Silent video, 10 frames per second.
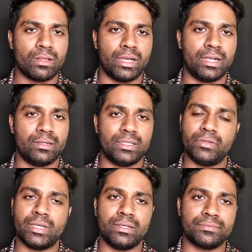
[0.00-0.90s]
and
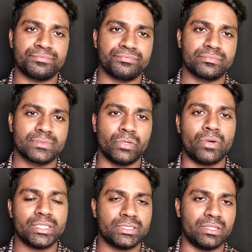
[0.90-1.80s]
you can
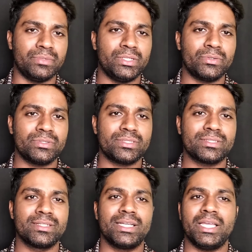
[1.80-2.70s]
watch the videos.
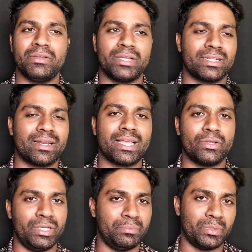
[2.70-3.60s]
You can track
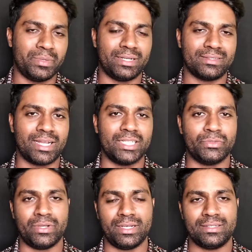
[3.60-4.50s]
your improvement as
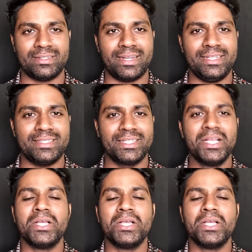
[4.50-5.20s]
well, right?